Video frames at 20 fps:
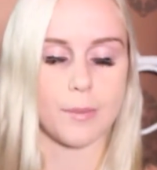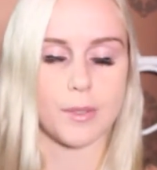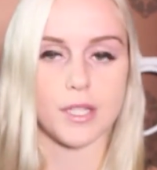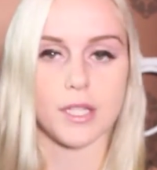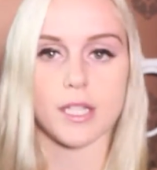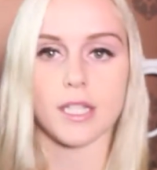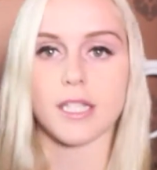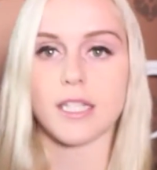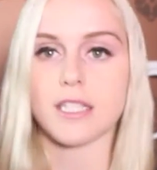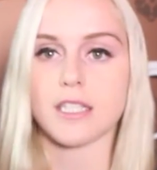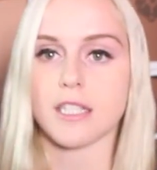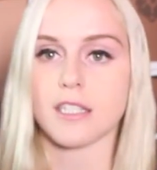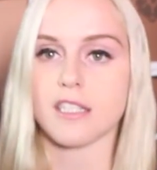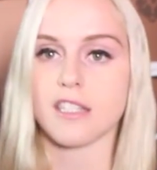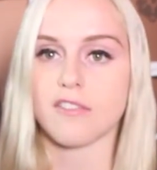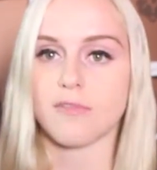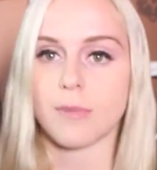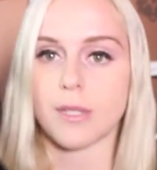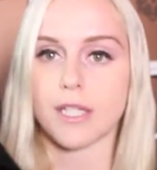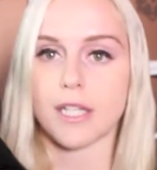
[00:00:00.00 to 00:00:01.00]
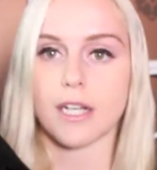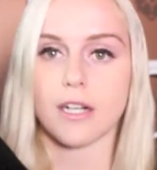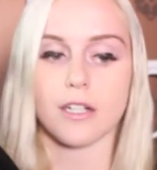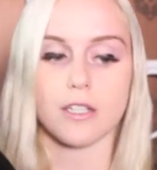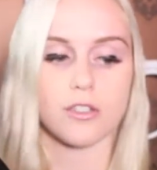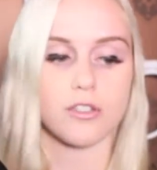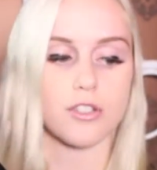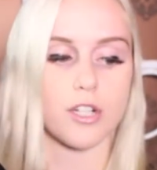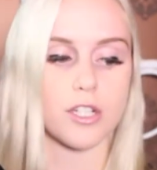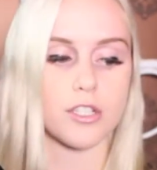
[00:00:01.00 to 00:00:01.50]
But the lady did give me care
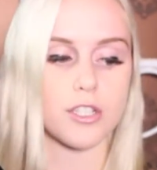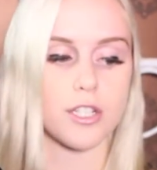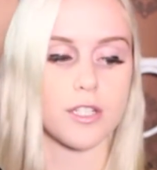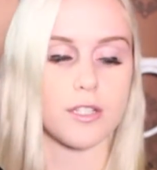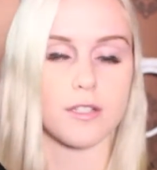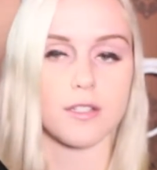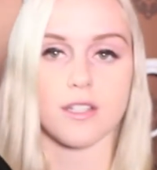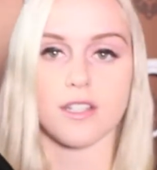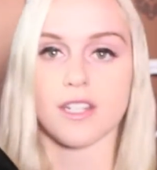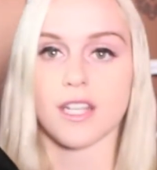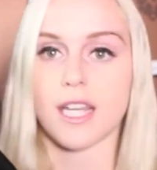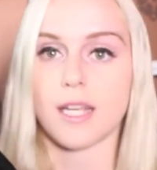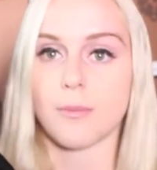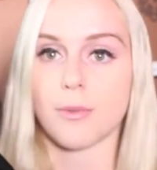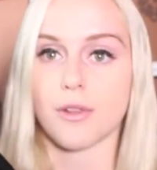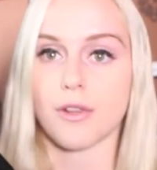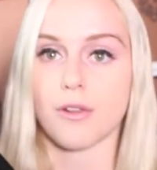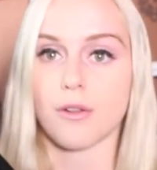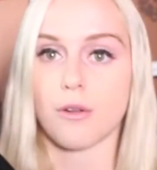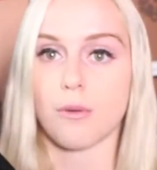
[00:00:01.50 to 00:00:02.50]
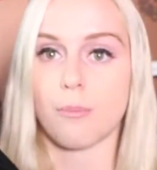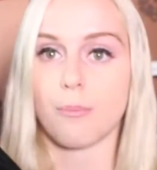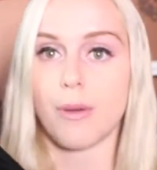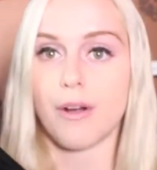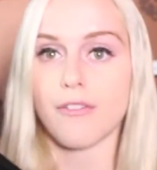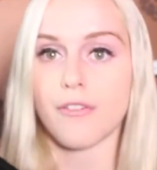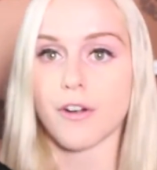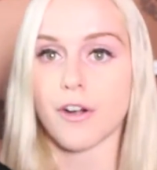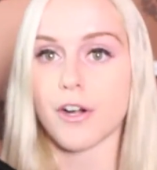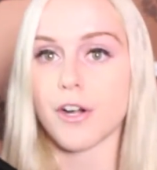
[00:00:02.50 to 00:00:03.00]
instructions, and it came with a little
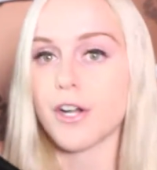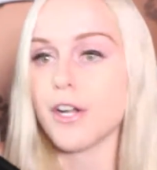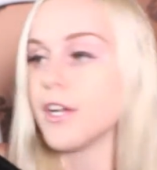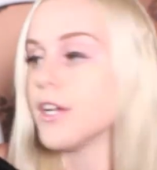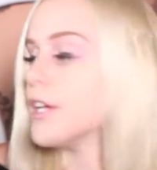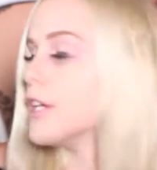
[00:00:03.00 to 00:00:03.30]
buffer.